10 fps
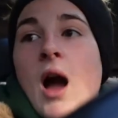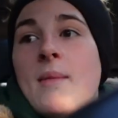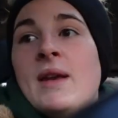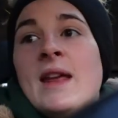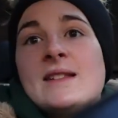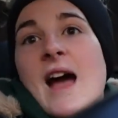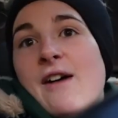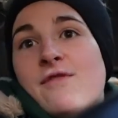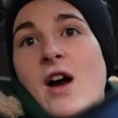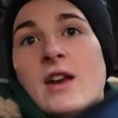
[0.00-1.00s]
I'm in here to
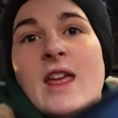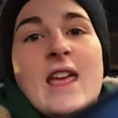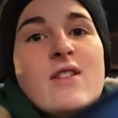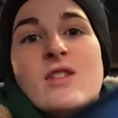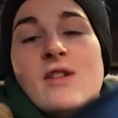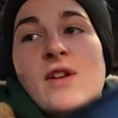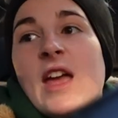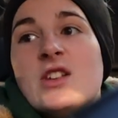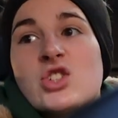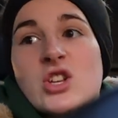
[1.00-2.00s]
have fun, even if it
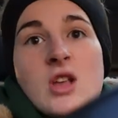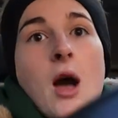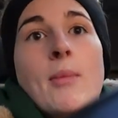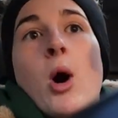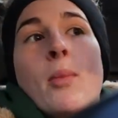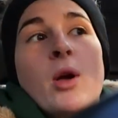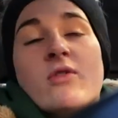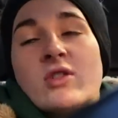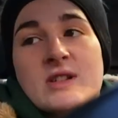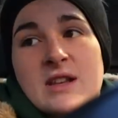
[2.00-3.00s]
is just a pop
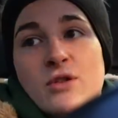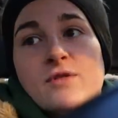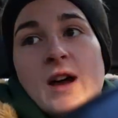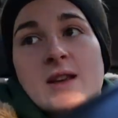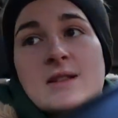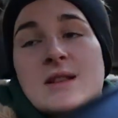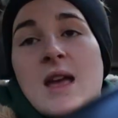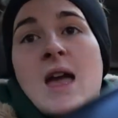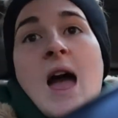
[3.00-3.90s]
over a single fence,